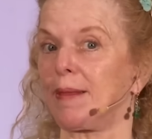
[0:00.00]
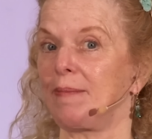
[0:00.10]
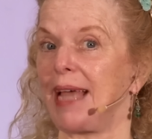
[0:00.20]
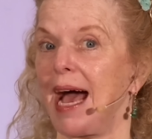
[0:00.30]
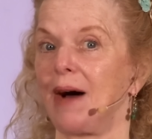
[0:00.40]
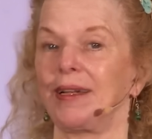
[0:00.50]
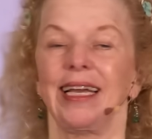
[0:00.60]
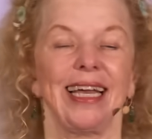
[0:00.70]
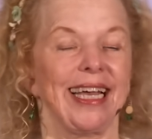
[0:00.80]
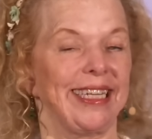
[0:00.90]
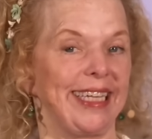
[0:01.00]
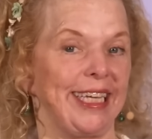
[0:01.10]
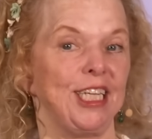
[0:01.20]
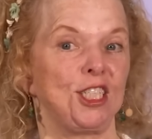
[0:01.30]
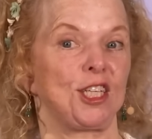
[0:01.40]
them down into
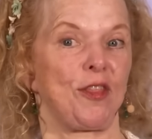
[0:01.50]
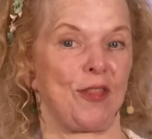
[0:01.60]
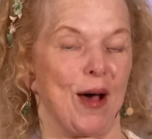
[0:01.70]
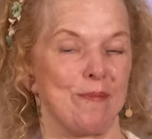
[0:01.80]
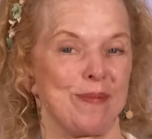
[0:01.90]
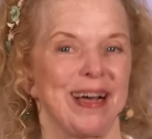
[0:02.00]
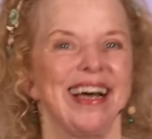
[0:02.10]
each thump.